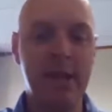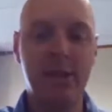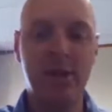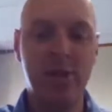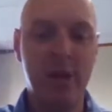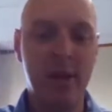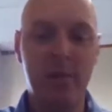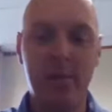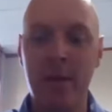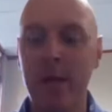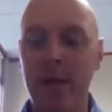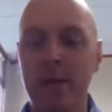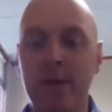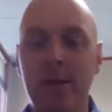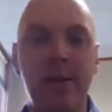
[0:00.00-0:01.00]
this
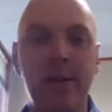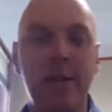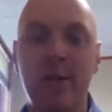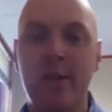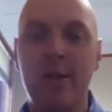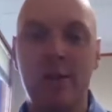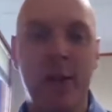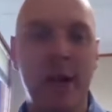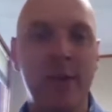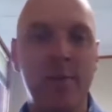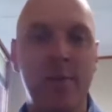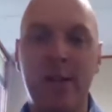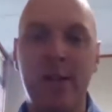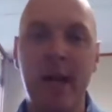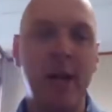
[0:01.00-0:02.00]
treatment, this
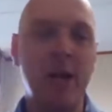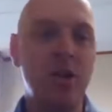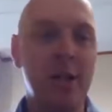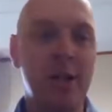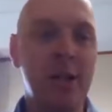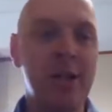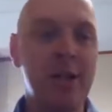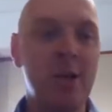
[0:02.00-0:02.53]
transportation.